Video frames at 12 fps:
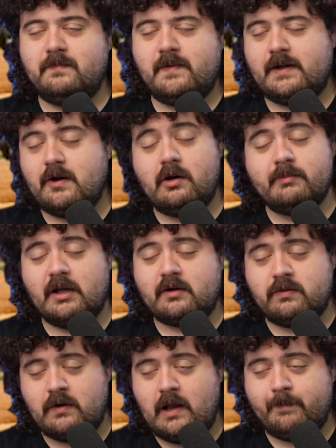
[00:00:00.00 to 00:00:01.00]
They call me a
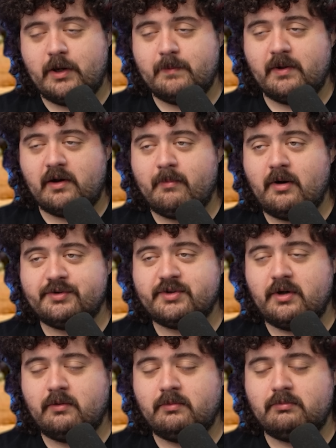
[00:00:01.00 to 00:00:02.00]
croppie, but I'm
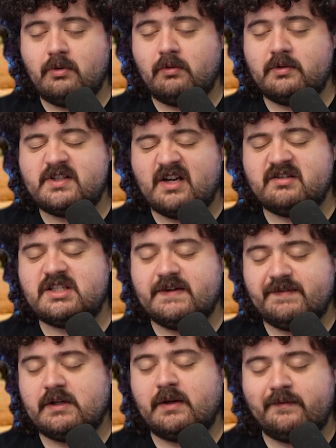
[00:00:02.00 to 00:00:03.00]
also more
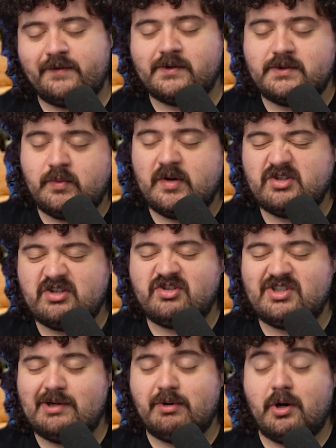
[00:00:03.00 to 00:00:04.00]
scientifically referred to as a
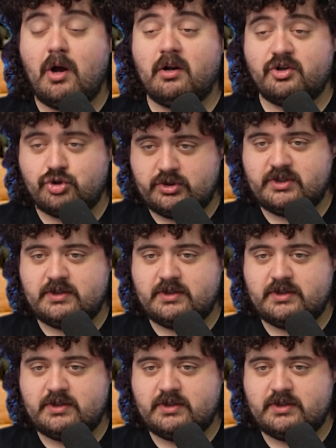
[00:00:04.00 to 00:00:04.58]
cereologist.